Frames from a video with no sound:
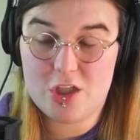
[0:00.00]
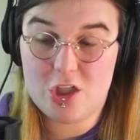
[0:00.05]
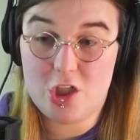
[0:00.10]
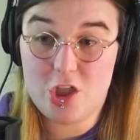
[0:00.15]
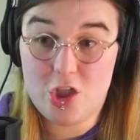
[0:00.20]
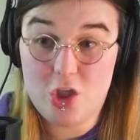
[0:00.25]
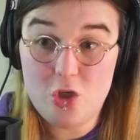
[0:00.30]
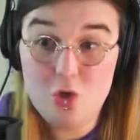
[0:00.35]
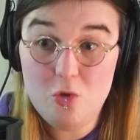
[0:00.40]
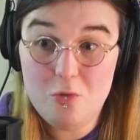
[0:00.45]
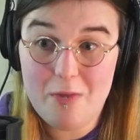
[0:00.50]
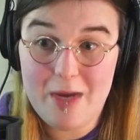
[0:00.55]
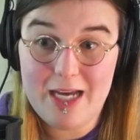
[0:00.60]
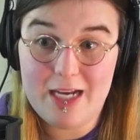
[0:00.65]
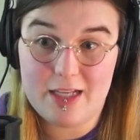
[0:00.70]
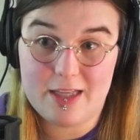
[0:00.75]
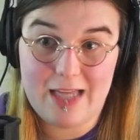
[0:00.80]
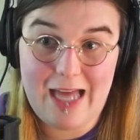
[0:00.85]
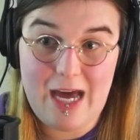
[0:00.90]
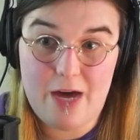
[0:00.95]
you made
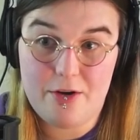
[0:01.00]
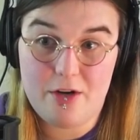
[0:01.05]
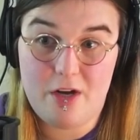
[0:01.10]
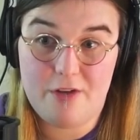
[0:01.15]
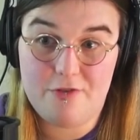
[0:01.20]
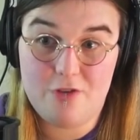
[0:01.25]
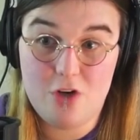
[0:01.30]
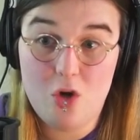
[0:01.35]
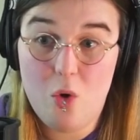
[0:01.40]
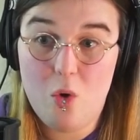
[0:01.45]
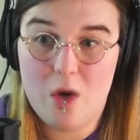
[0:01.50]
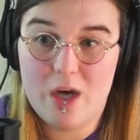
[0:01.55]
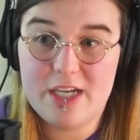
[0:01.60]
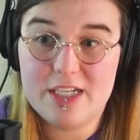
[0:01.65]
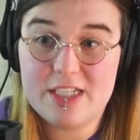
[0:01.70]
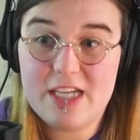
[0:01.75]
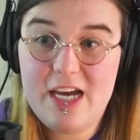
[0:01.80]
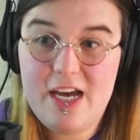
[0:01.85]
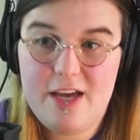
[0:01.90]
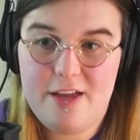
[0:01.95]
a loud enough
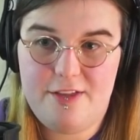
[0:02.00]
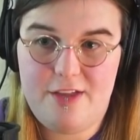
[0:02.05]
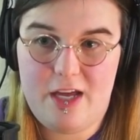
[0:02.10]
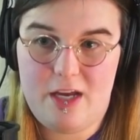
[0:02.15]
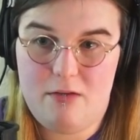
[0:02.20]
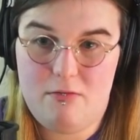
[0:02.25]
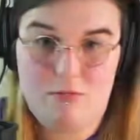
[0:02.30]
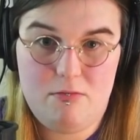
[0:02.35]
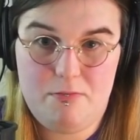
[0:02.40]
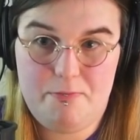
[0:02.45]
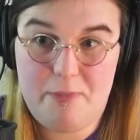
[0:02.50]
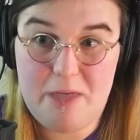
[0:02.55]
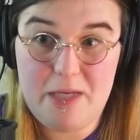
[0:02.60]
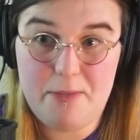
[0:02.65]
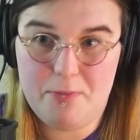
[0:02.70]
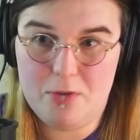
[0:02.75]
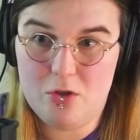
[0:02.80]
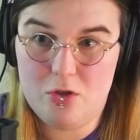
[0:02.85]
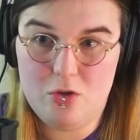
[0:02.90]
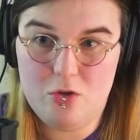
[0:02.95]
noise that
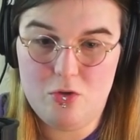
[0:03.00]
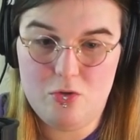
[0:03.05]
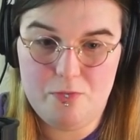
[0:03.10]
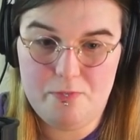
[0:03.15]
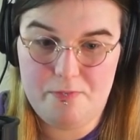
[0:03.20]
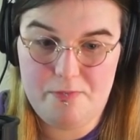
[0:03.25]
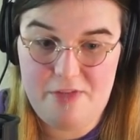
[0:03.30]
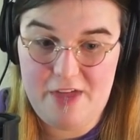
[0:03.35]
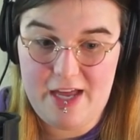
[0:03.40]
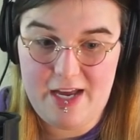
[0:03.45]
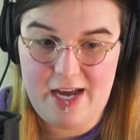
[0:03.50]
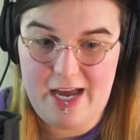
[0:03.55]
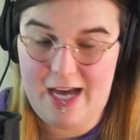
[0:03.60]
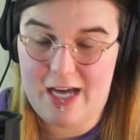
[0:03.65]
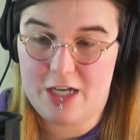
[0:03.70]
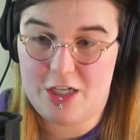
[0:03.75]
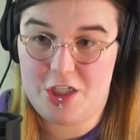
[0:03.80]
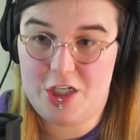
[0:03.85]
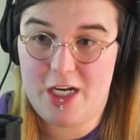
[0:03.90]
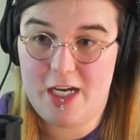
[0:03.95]
people who then
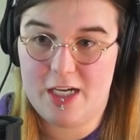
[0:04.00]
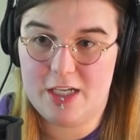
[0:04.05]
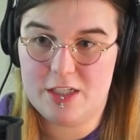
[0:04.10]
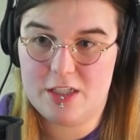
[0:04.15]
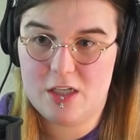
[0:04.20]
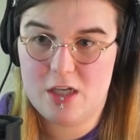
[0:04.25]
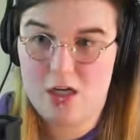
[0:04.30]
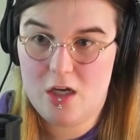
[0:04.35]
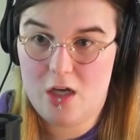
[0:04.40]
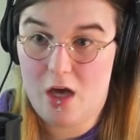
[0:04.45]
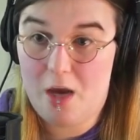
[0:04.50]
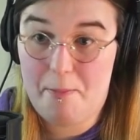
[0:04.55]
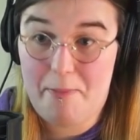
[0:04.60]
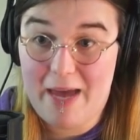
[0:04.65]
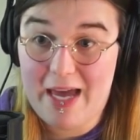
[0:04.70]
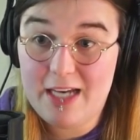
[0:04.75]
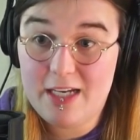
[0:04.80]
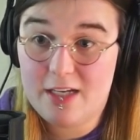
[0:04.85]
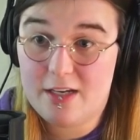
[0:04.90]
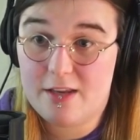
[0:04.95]
had a chance
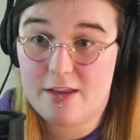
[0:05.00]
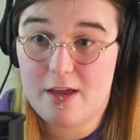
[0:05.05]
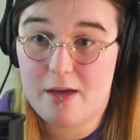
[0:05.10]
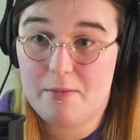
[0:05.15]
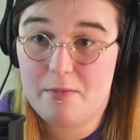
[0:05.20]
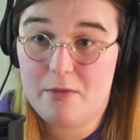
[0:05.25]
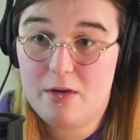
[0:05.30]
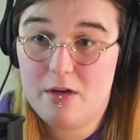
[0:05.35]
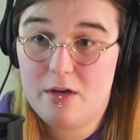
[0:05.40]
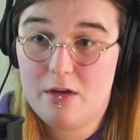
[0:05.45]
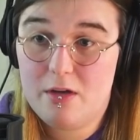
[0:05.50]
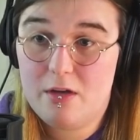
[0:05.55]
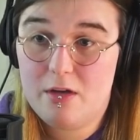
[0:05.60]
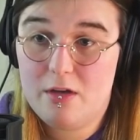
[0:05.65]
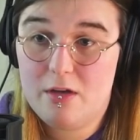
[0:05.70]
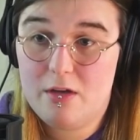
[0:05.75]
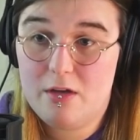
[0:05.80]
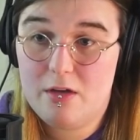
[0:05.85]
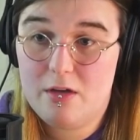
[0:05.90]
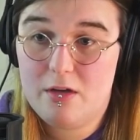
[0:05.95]
abandoned them.
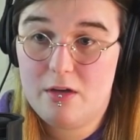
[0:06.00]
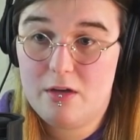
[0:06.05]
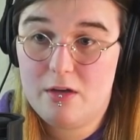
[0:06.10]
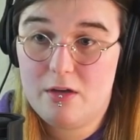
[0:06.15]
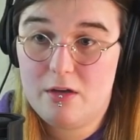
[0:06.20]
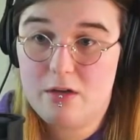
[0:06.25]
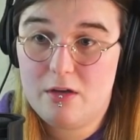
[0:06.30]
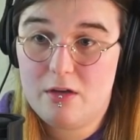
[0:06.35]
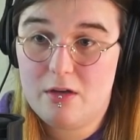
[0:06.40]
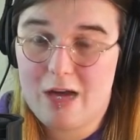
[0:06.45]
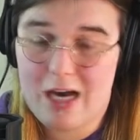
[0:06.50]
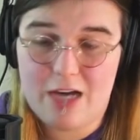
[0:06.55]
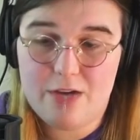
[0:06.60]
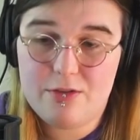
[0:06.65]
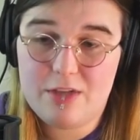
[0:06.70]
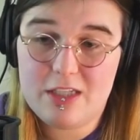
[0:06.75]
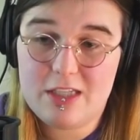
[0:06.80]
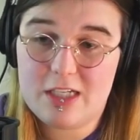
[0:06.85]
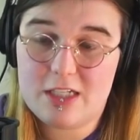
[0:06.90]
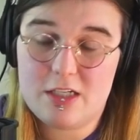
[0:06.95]
I don't
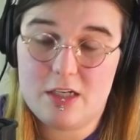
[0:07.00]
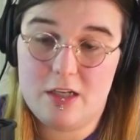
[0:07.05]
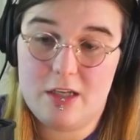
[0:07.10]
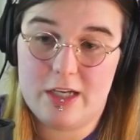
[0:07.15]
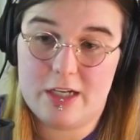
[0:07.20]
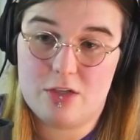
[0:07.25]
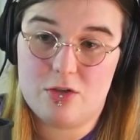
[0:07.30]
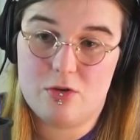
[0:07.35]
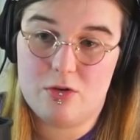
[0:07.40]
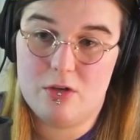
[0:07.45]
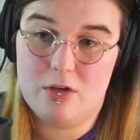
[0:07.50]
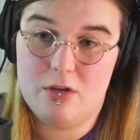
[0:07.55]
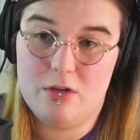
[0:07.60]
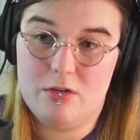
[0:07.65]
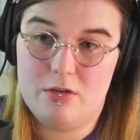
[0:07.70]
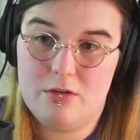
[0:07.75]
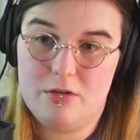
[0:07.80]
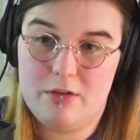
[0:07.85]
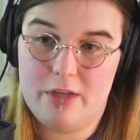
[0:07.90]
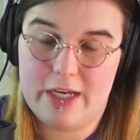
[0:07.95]
think that's an
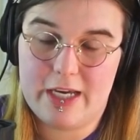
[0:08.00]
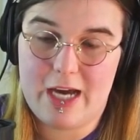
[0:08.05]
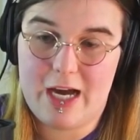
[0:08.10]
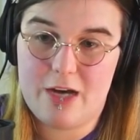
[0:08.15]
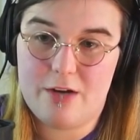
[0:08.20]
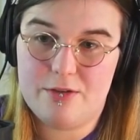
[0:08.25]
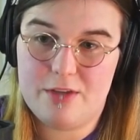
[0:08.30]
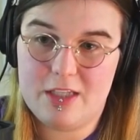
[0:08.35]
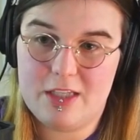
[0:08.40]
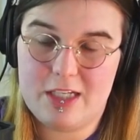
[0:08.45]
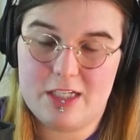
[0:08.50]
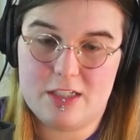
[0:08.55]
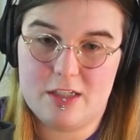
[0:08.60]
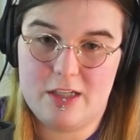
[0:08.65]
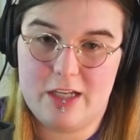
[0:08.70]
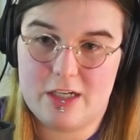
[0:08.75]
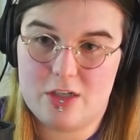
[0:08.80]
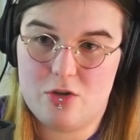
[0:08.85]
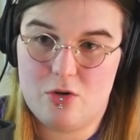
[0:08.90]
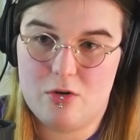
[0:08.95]
electoral, like, I don't think that's
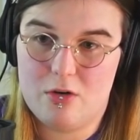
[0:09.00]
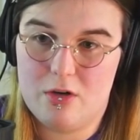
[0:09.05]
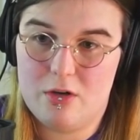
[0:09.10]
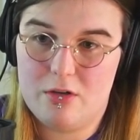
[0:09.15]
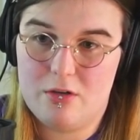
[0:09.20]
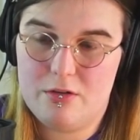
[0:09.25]
electoral.